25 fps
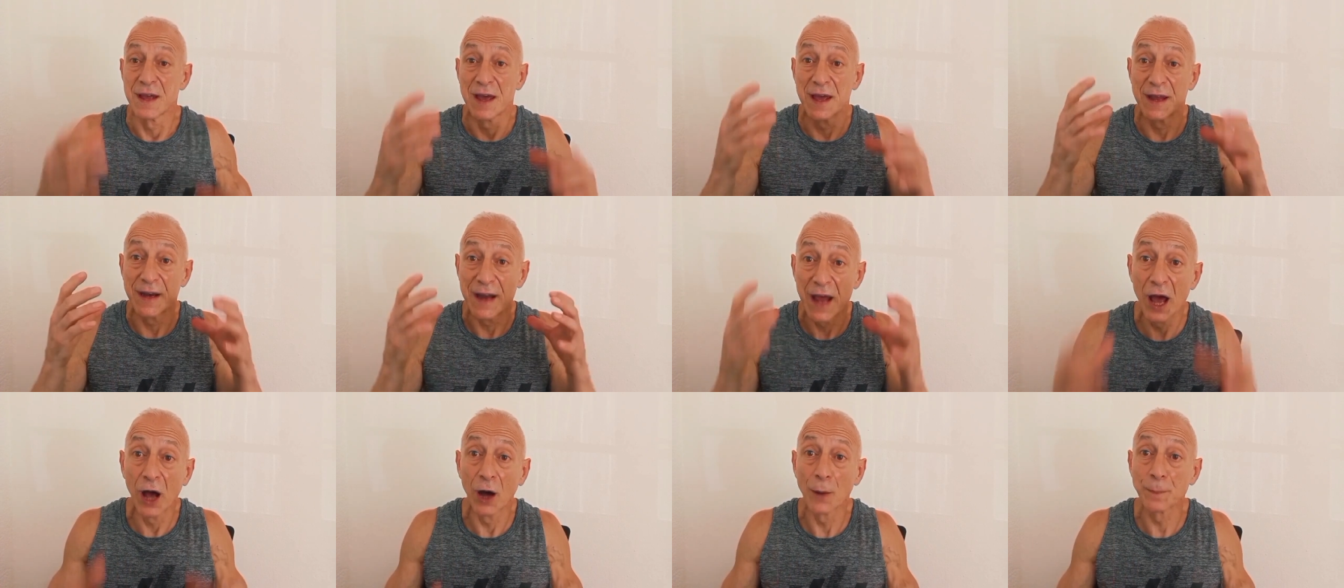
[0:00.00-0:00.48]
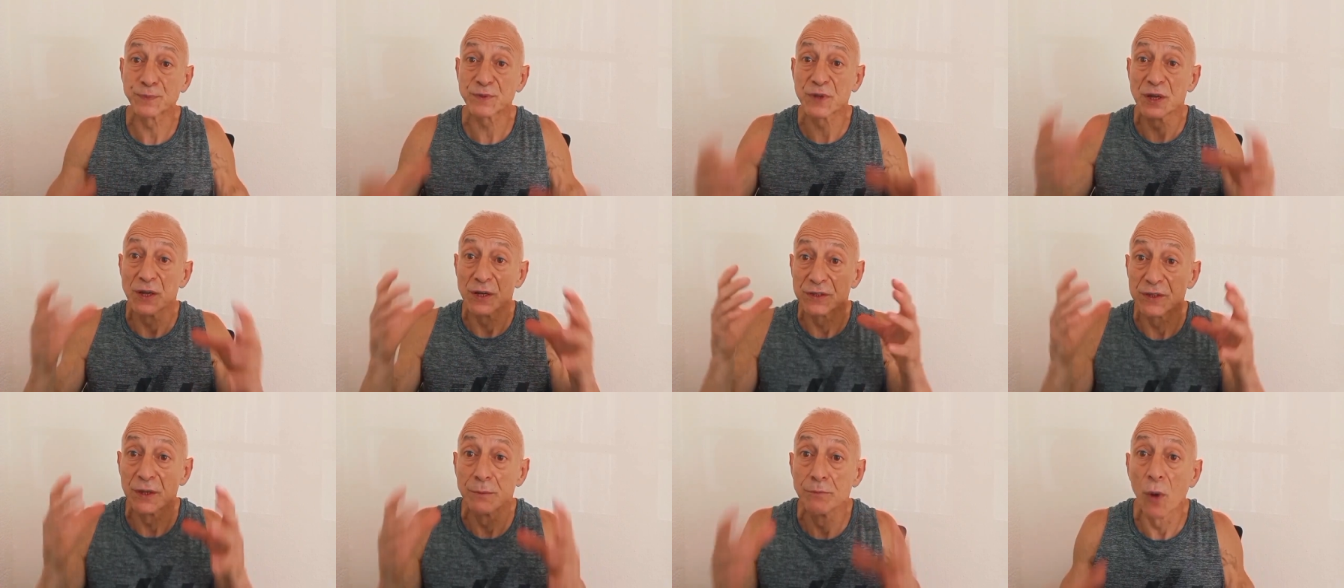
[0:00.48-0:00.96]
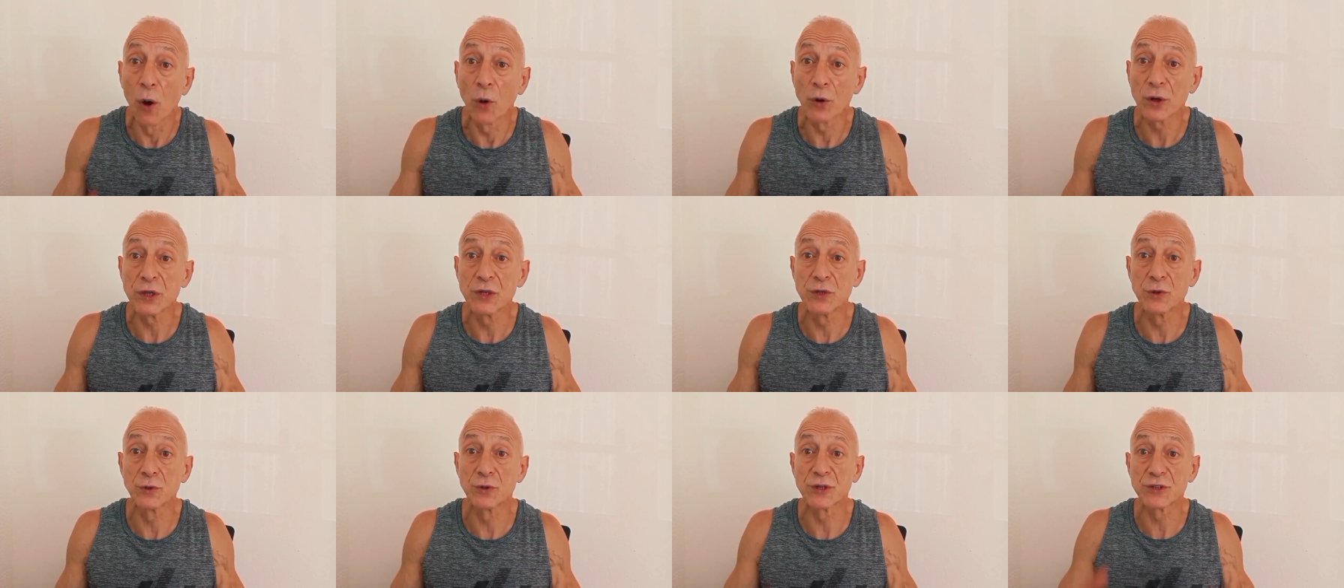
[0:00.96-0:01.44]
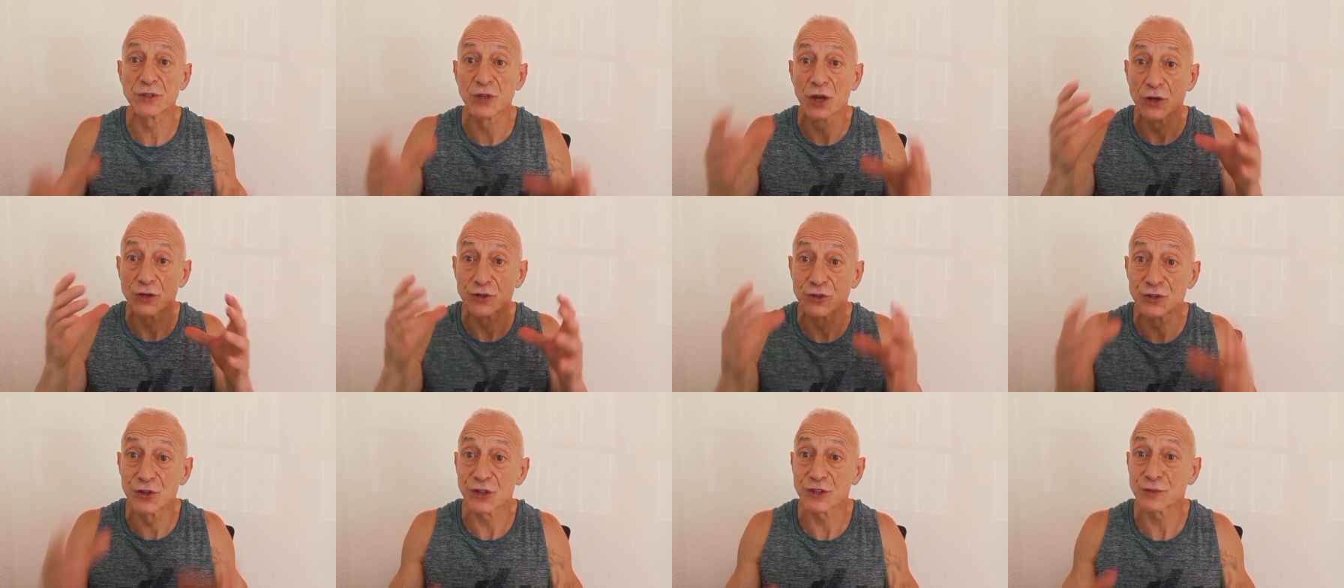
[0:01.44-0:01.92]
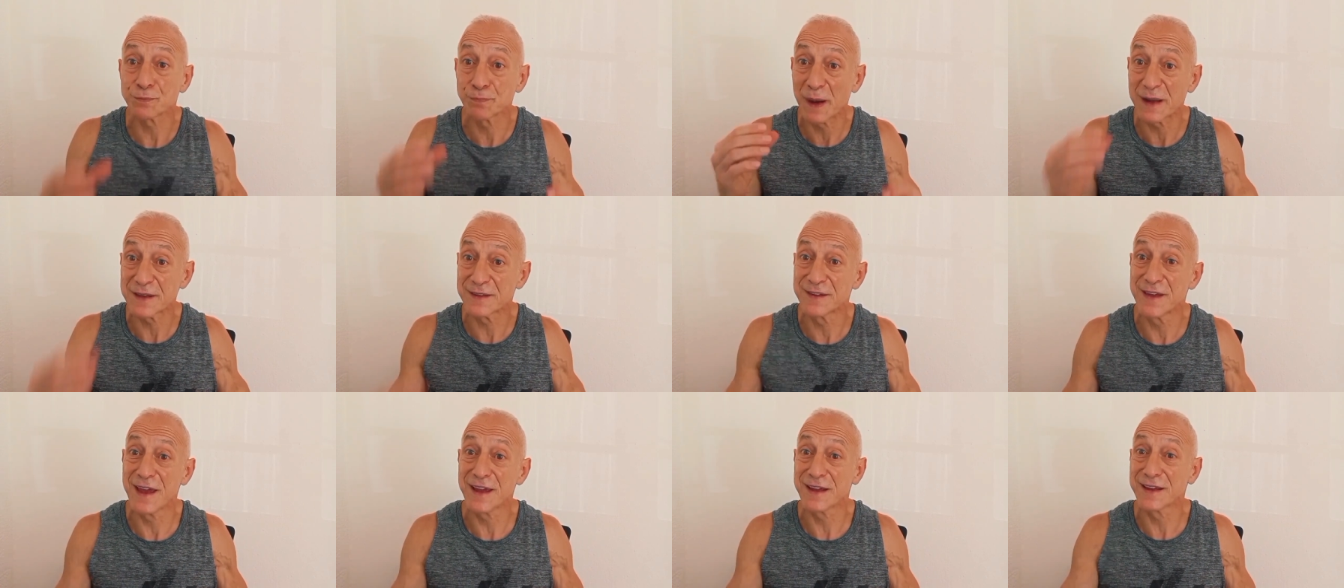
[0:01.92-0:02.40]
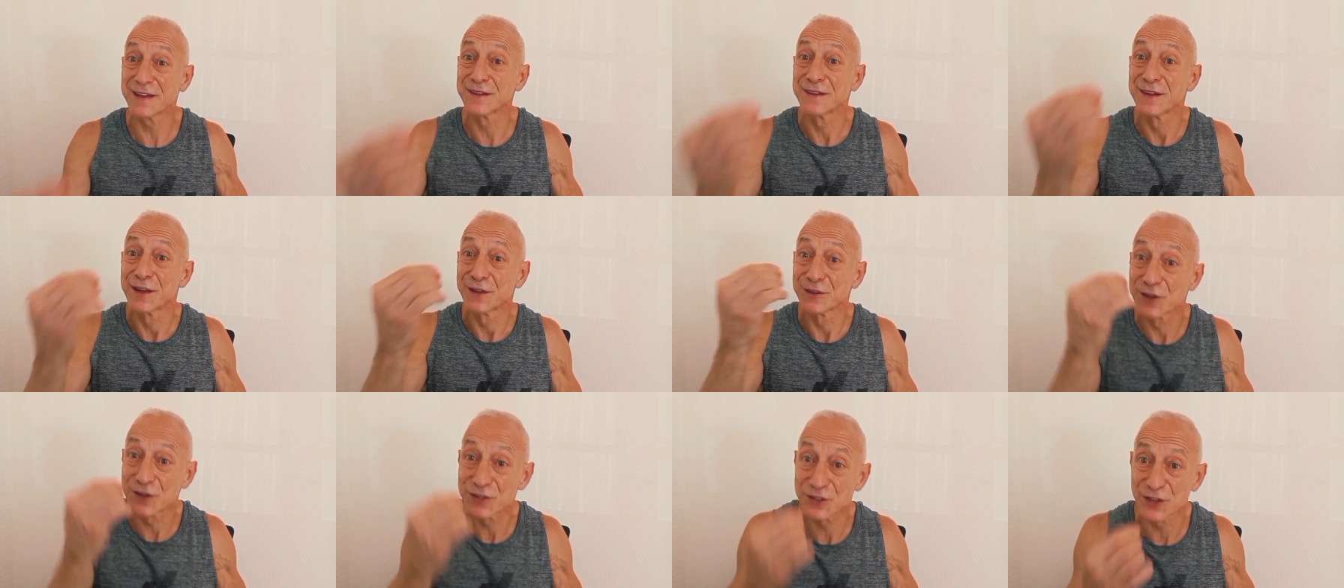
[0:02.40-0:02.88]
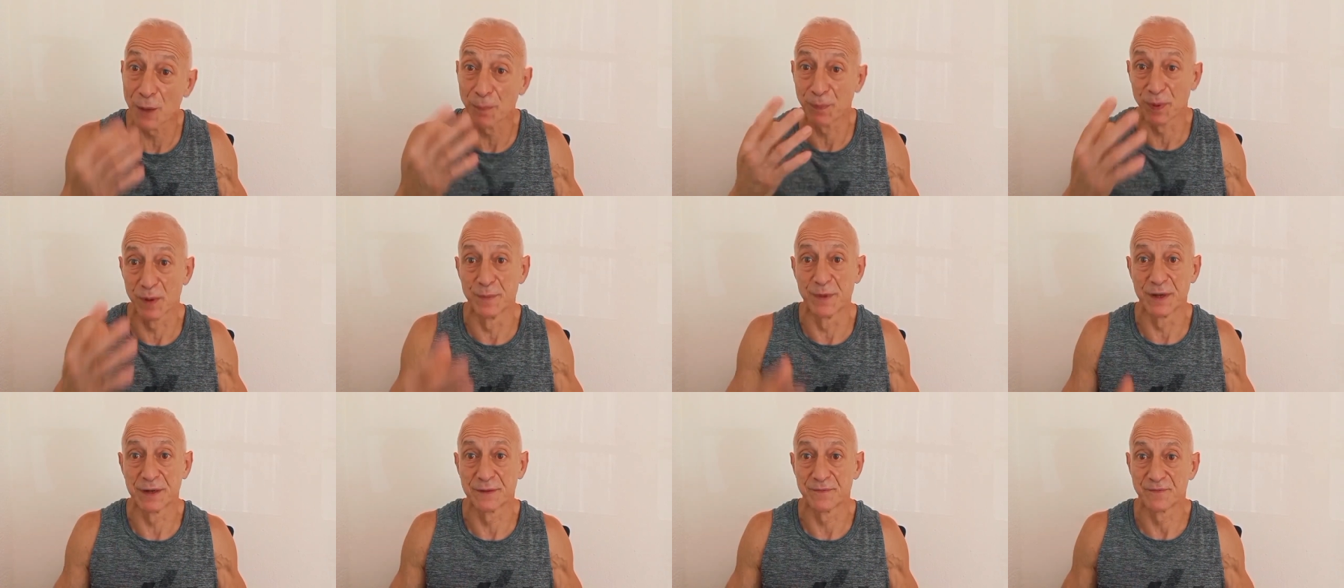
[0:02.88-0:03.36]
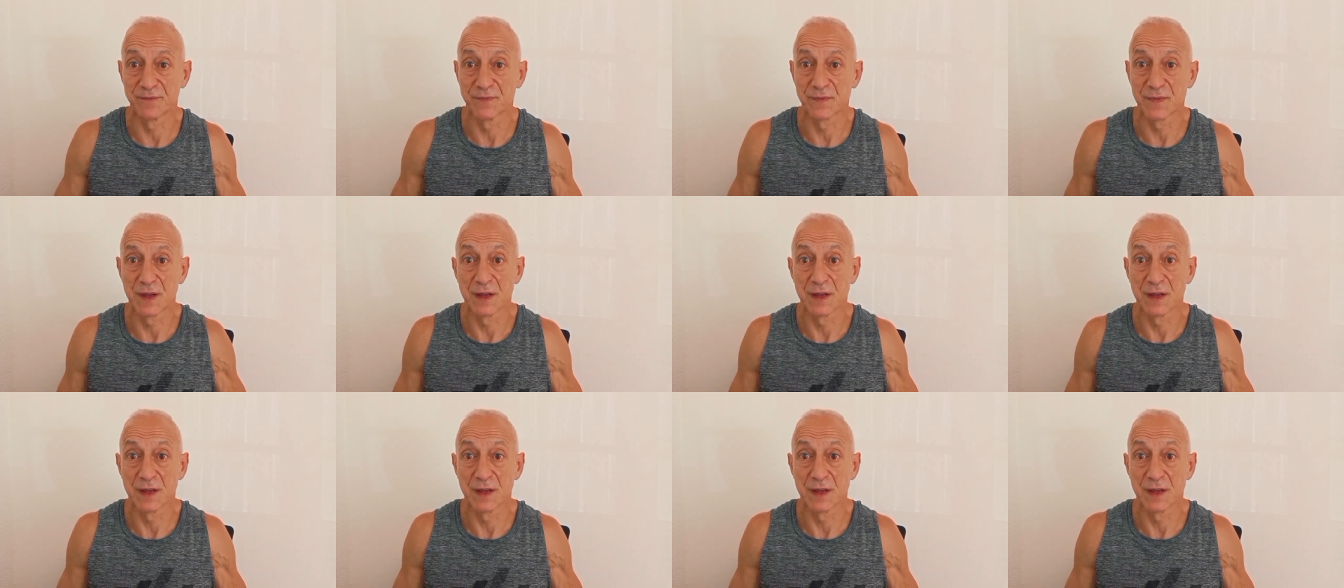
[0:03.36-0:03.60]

It helped the motor units just by taking the supplement.